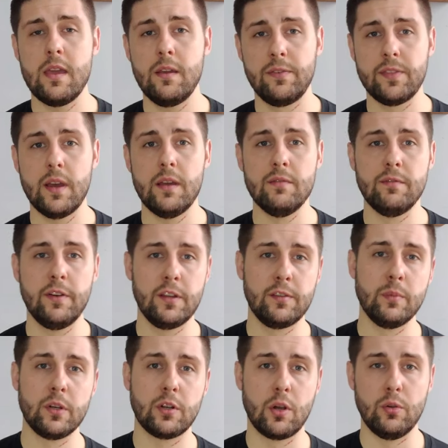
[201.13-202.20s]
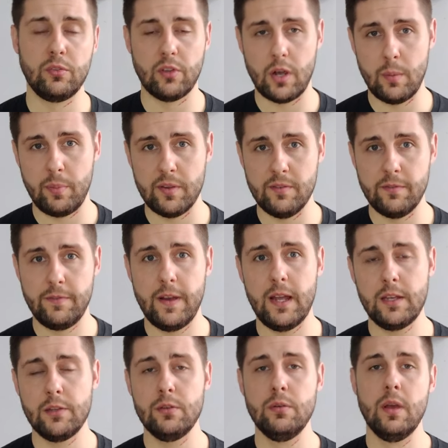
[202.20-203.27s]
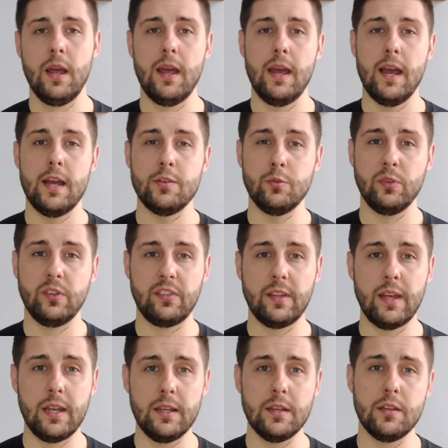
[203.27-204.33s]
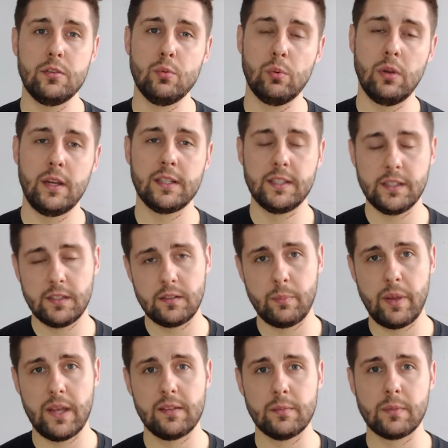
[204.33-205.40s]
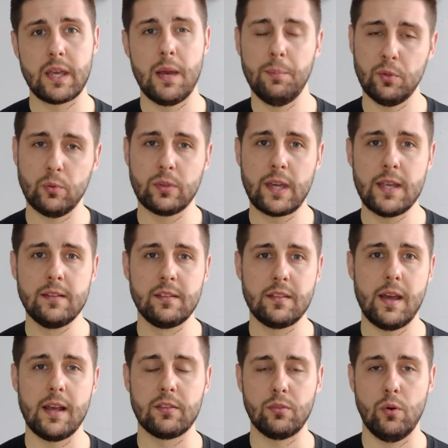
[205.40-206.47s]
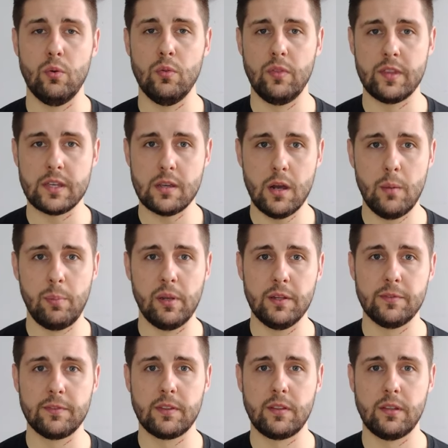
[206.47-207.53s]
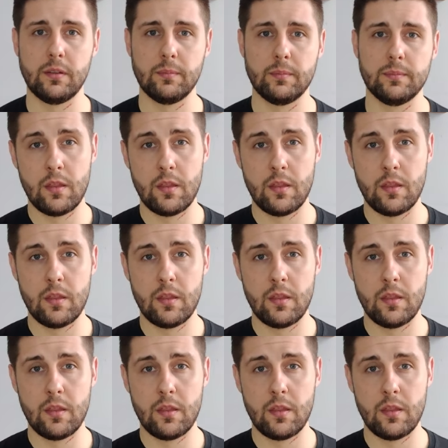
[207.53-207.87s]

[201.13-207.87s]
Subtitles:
If that investment goes up in value and you sell it, you'll likely need to pay some capital gains tax on the uplift.